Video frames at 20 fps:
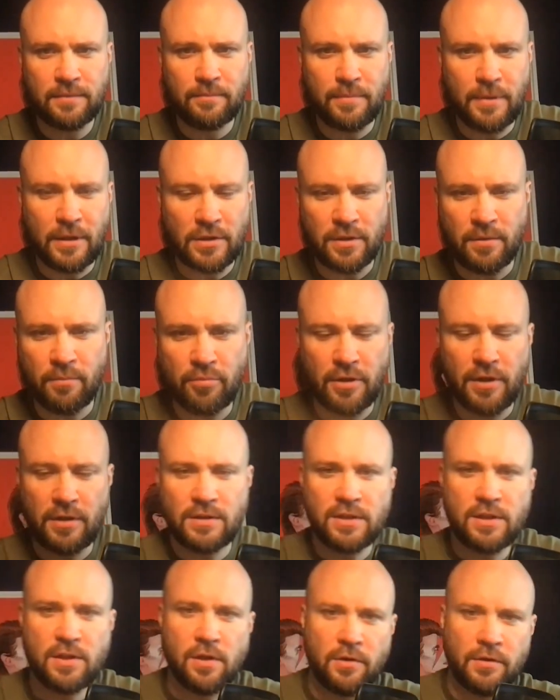Boson
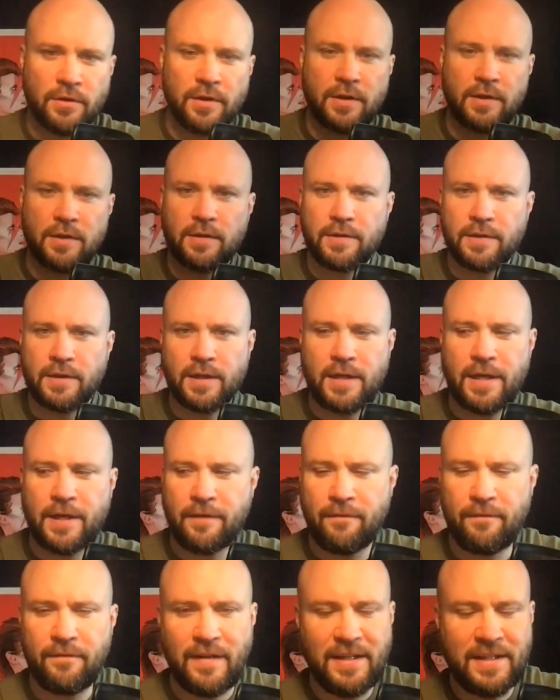Protocol that kind
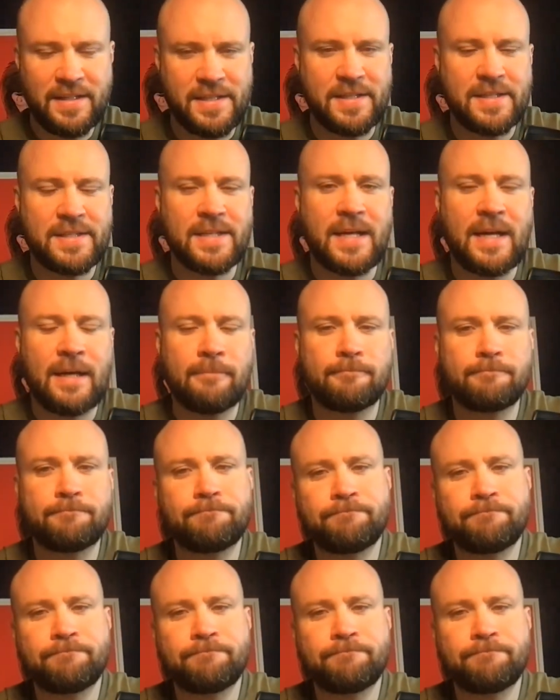of feeds into that.